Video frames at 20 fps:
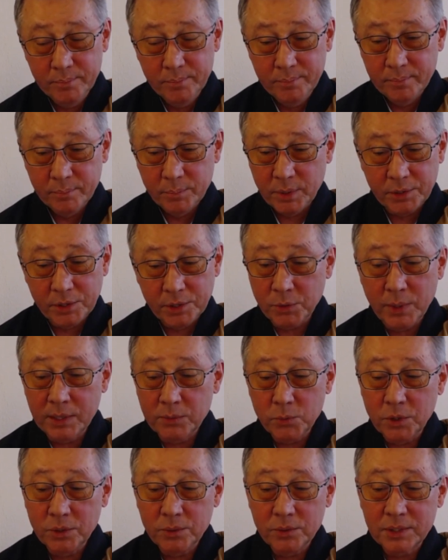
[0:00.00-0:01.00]
But Yuan
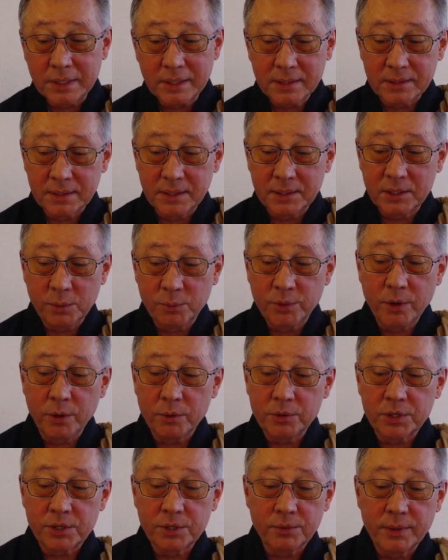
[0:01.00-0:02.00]
Wu says this
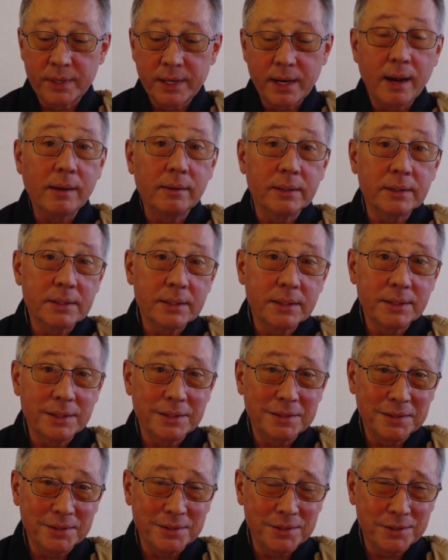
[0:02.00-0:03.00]
approach to reality
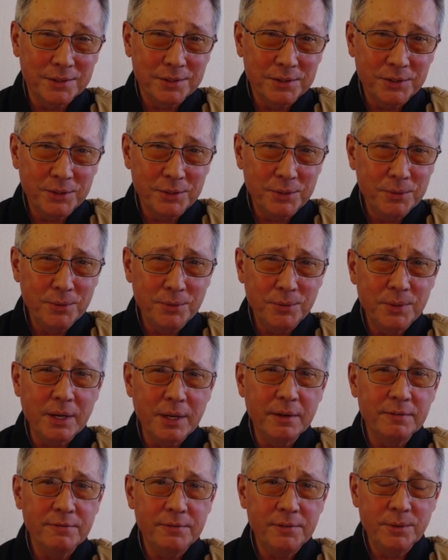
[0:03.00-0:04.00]
is too
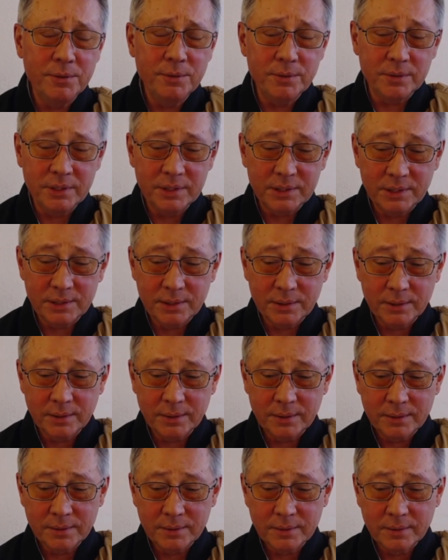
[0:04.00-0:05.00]
diffuse.
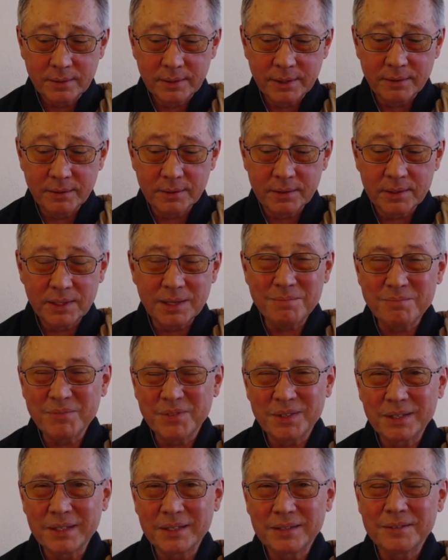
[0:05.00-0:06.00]
There is
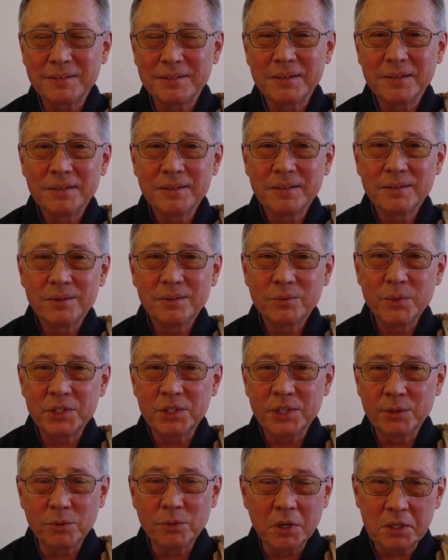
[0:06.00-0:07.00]
something
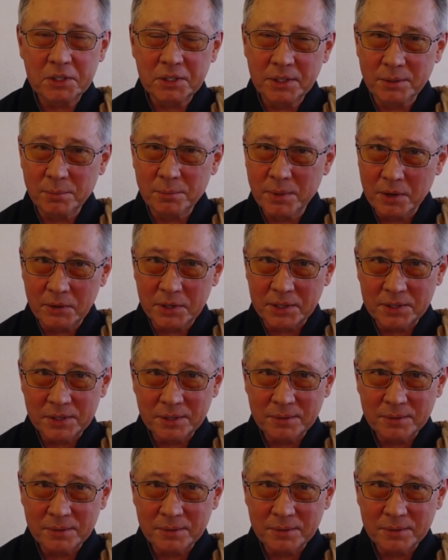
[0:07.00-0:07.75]
wishy-washy about it.